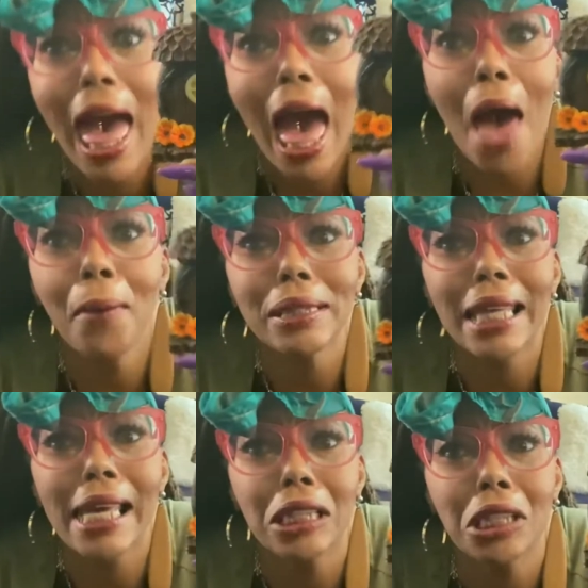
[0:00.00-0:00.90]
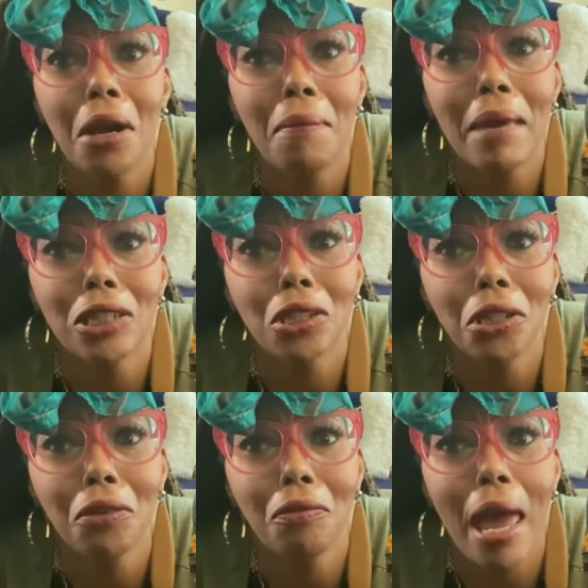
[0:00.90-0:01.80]
I was like, sir, make sure
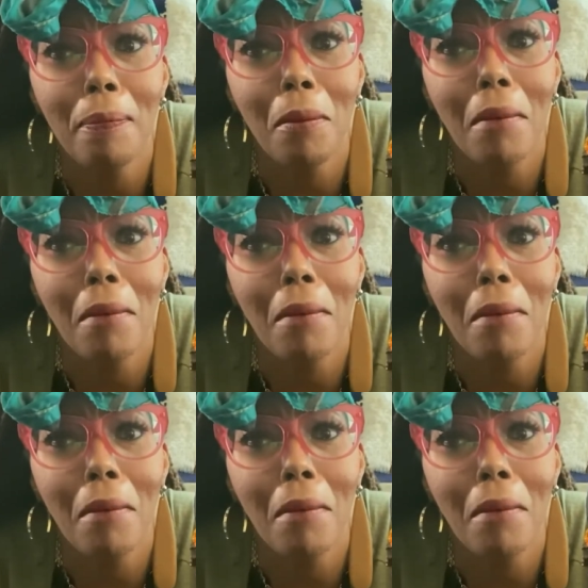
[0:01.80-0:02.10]
you wrap them